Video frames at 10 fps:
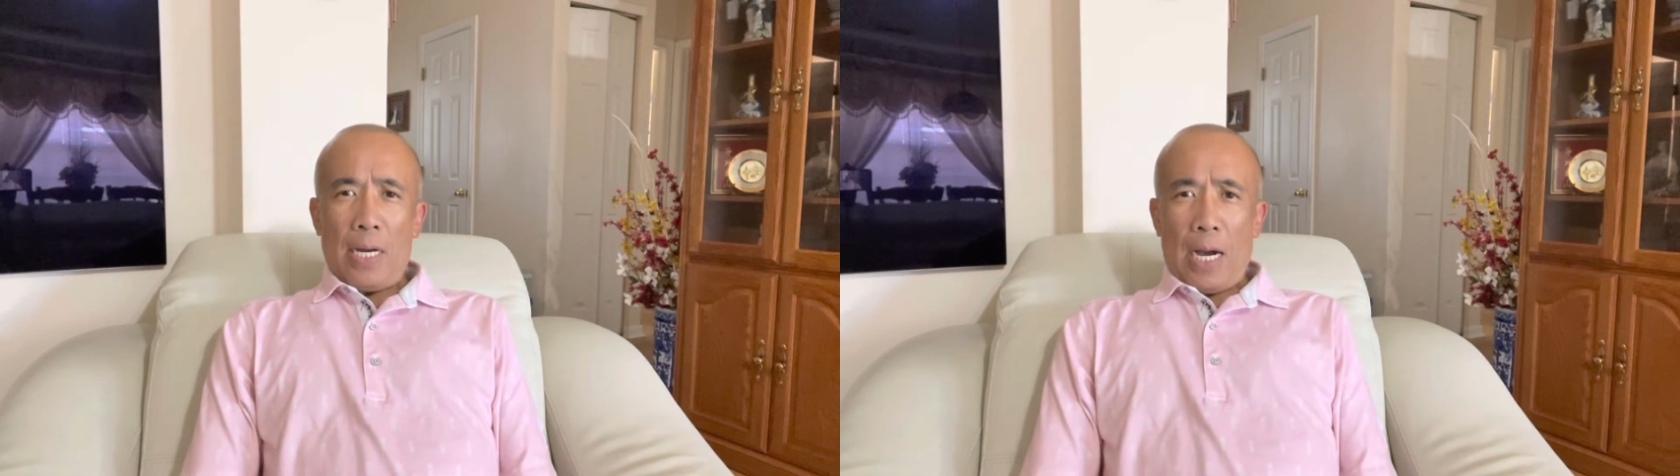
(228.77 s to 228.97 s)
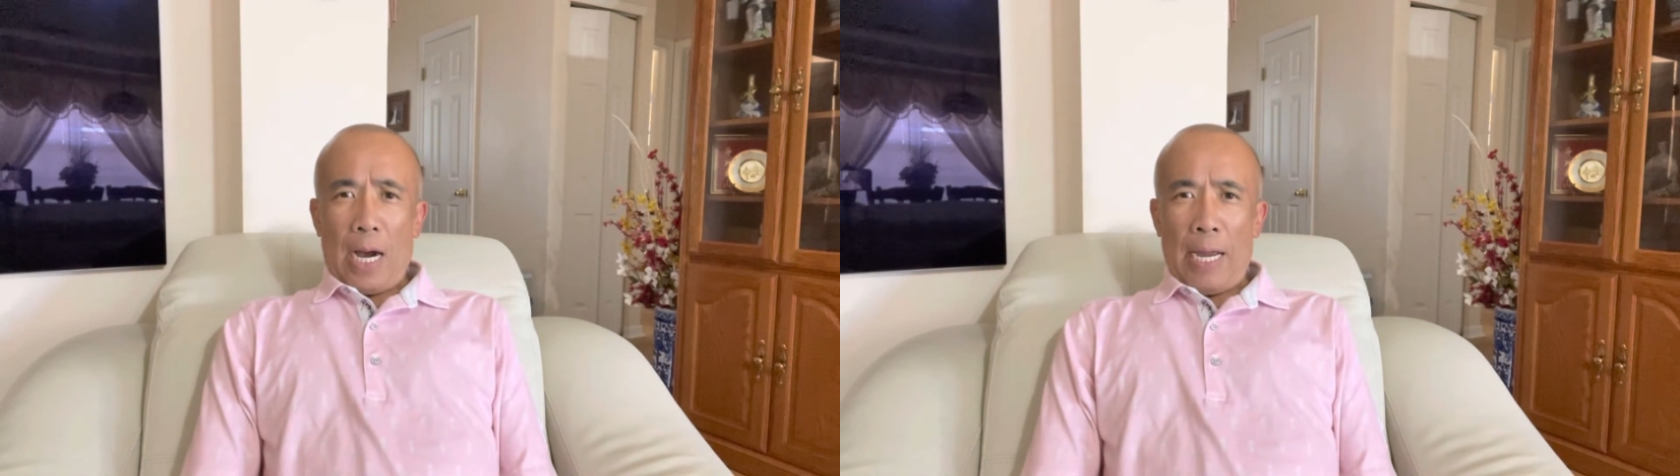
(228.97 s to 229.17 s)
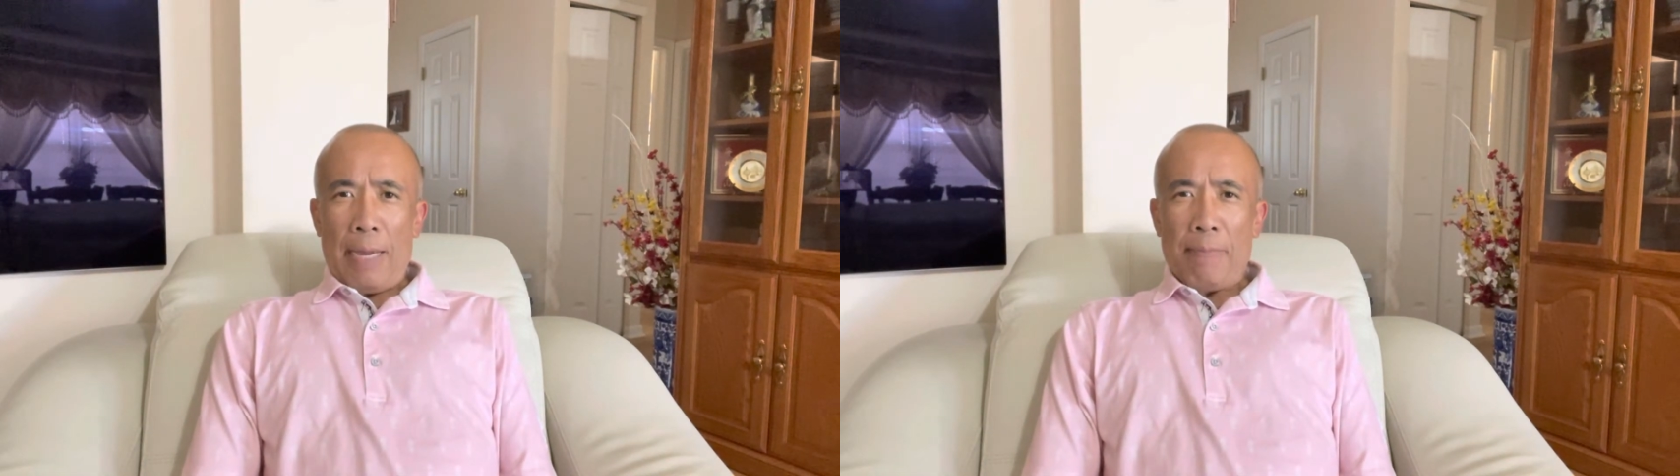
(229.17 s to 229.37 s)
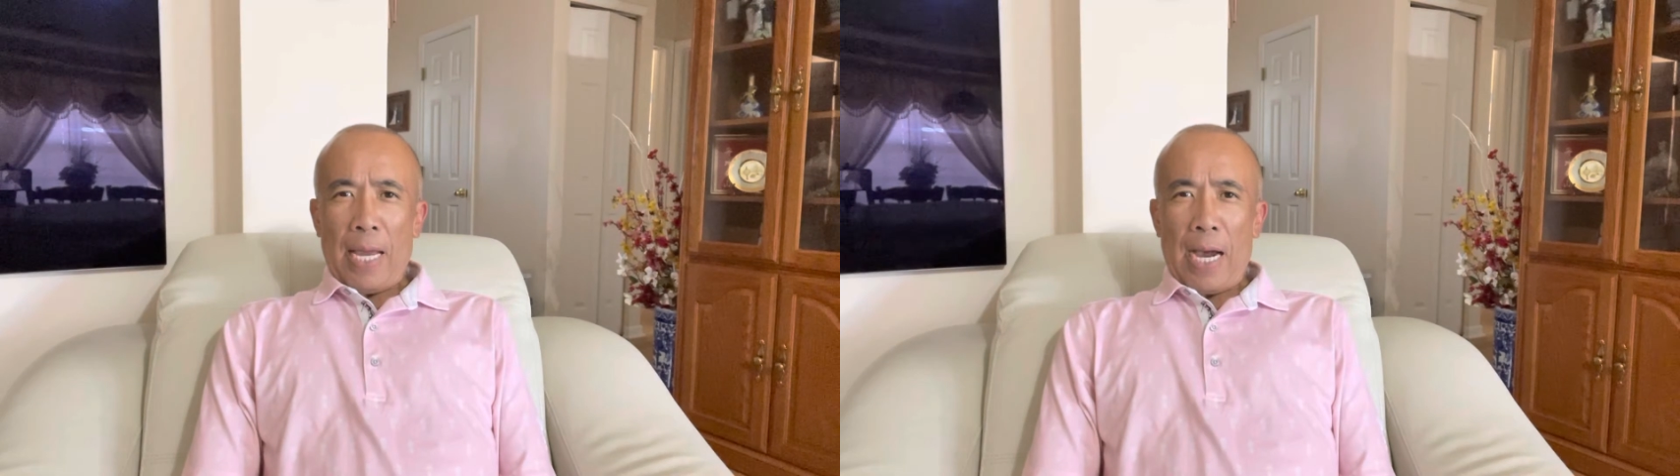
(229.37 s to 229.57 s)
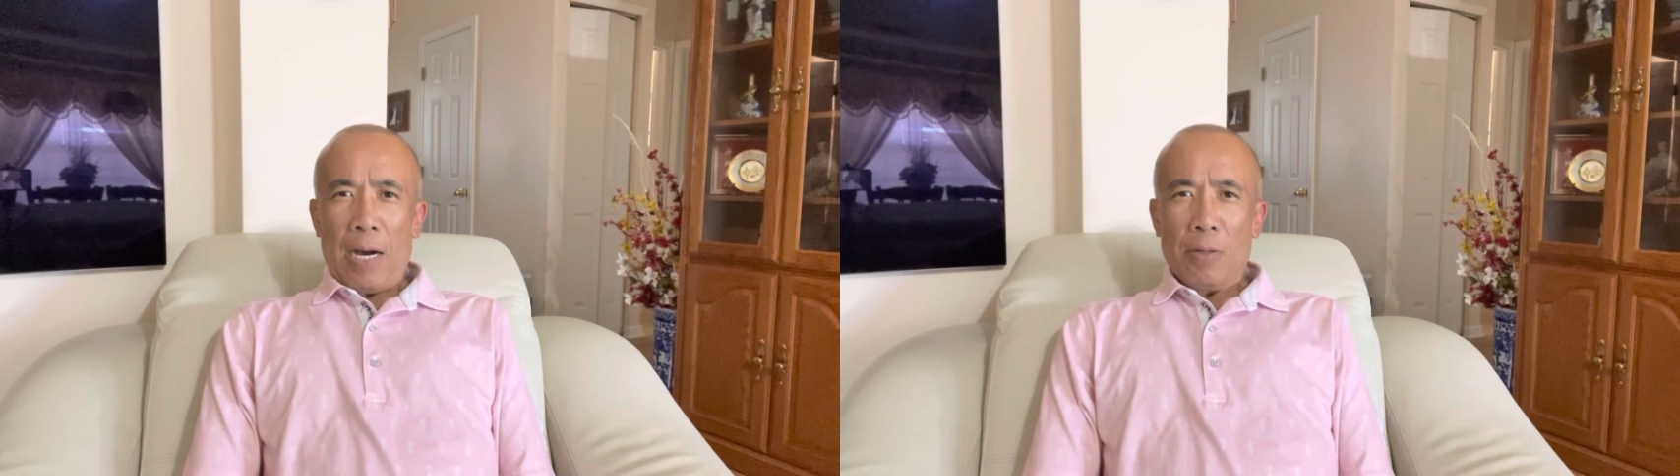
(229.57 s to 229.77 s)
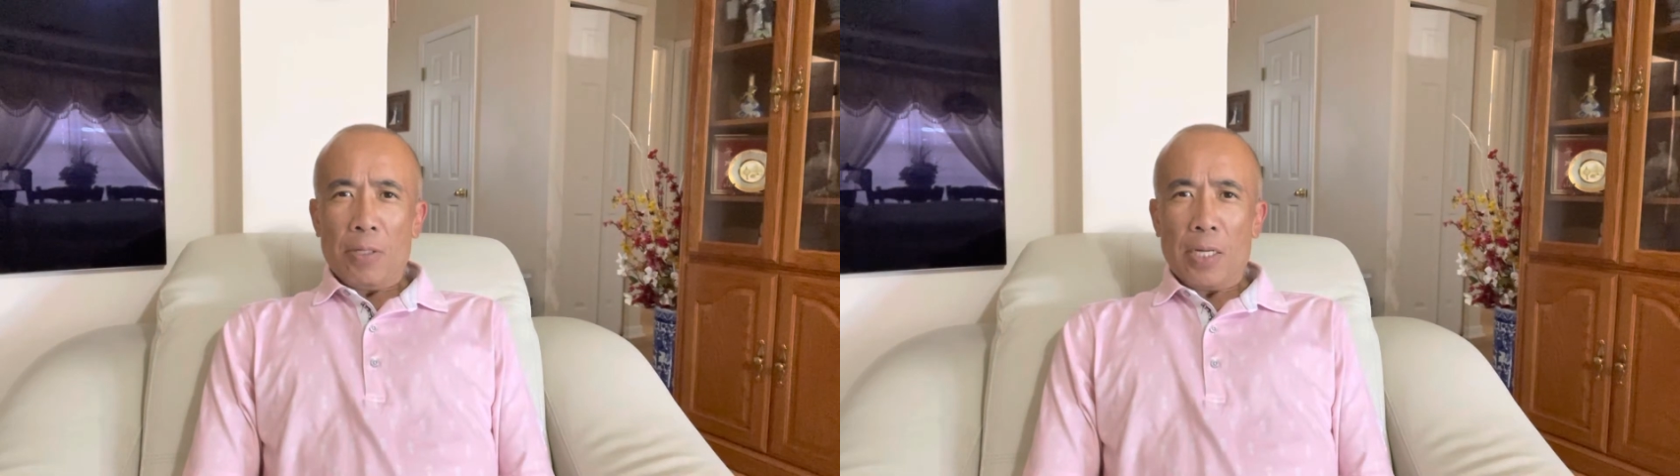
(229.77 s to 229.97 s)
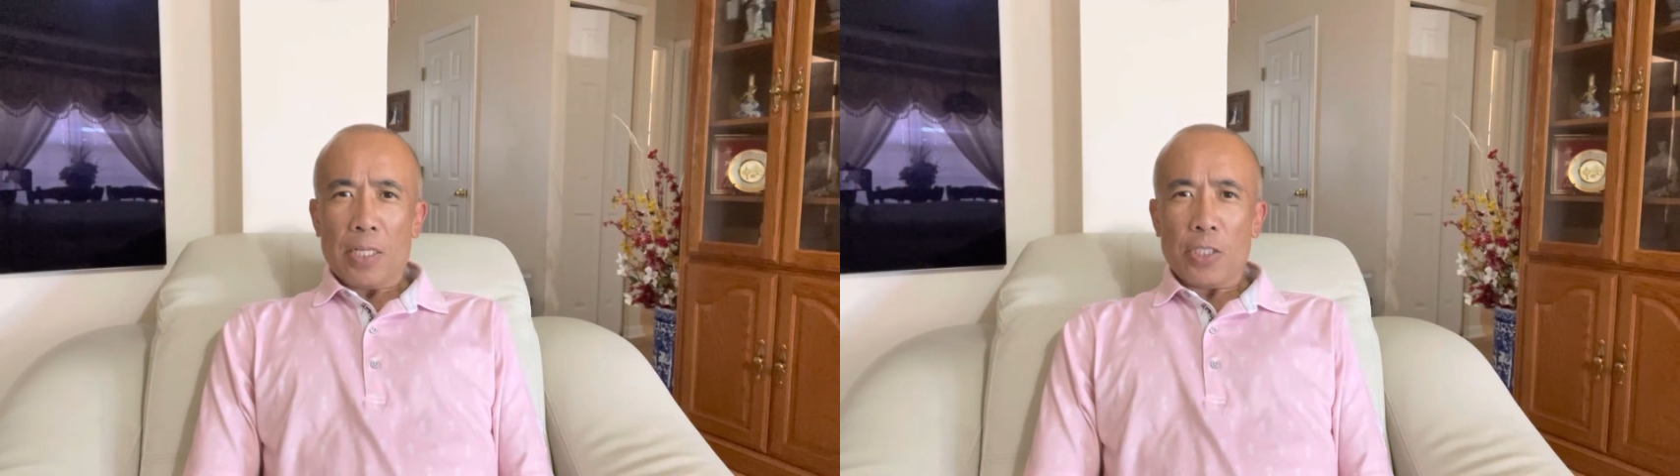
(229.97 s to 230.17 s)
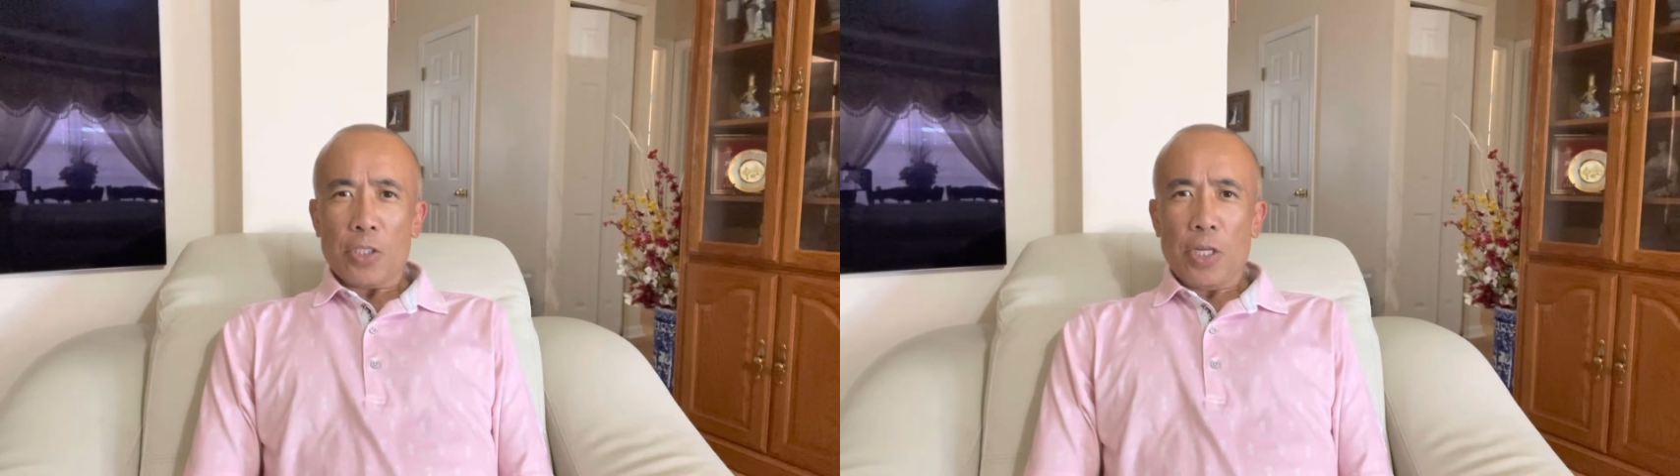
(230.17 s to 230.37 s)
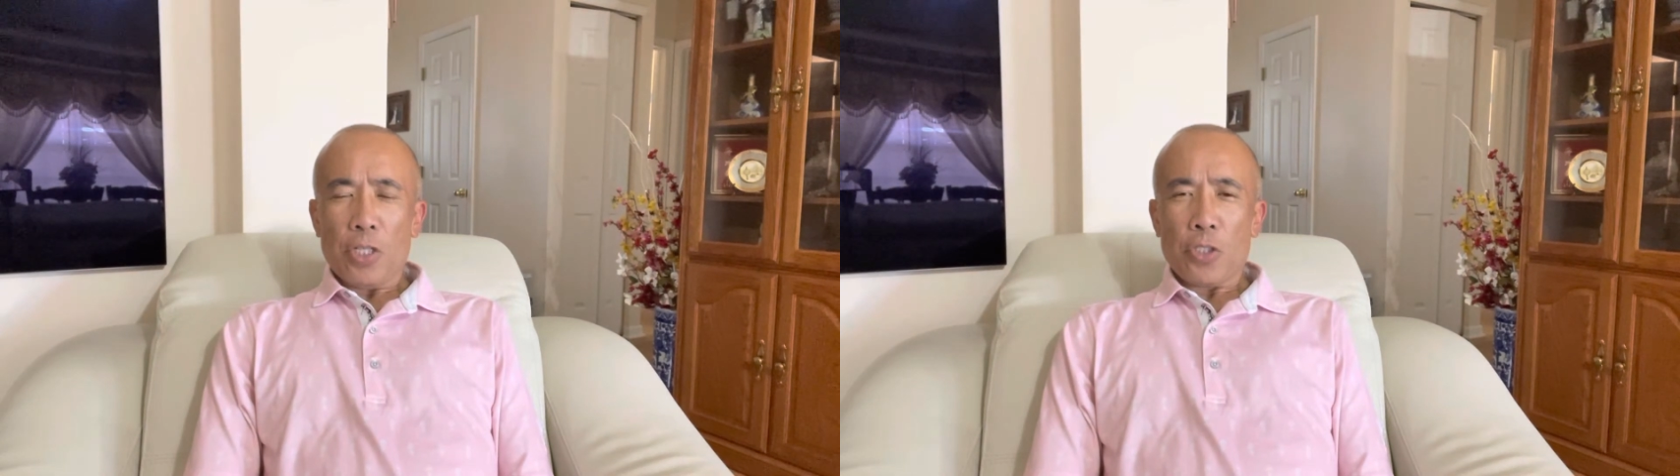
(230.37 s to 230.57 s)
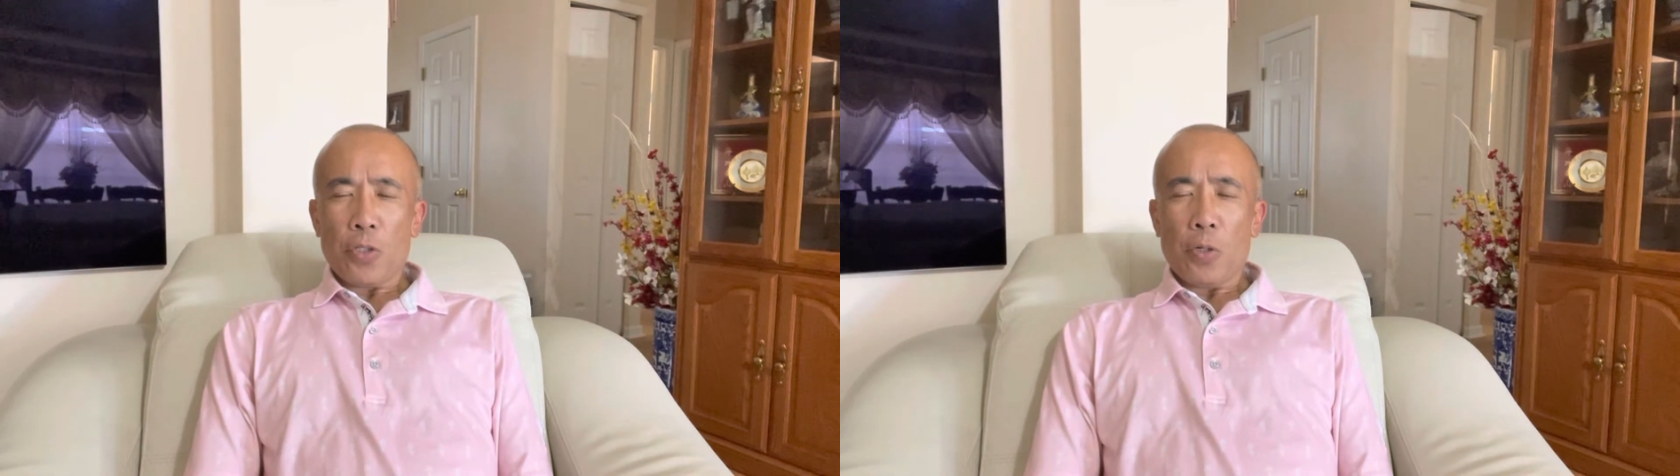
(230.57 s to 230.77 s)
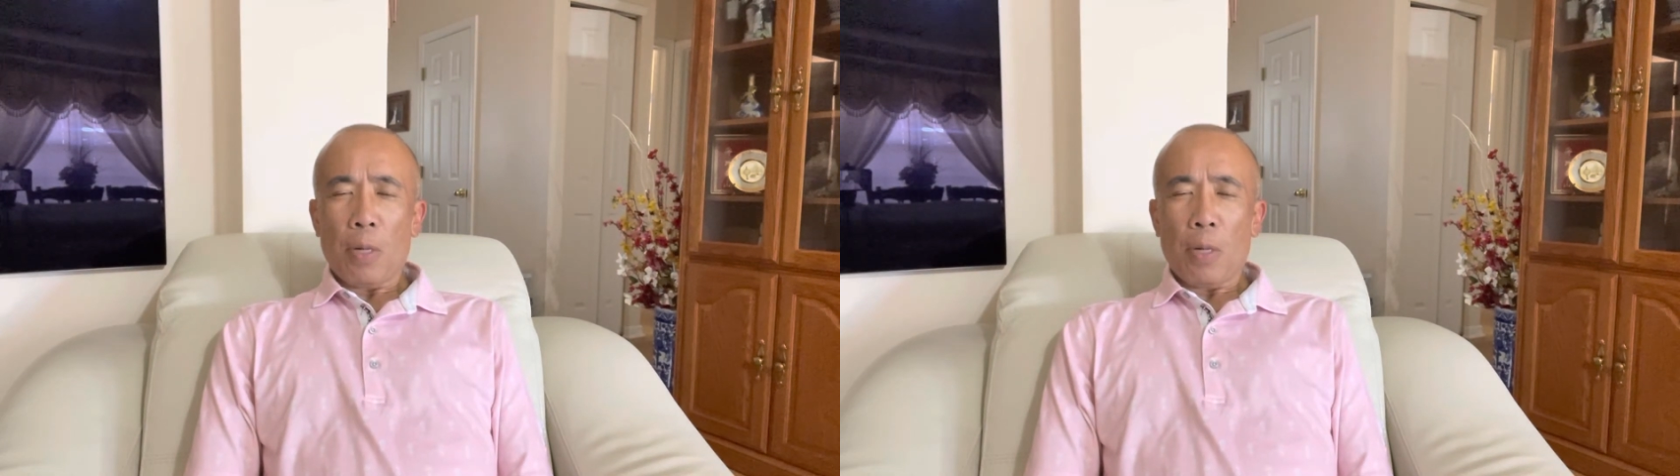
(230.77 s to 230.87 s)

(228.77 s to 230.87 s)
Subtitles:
I am down to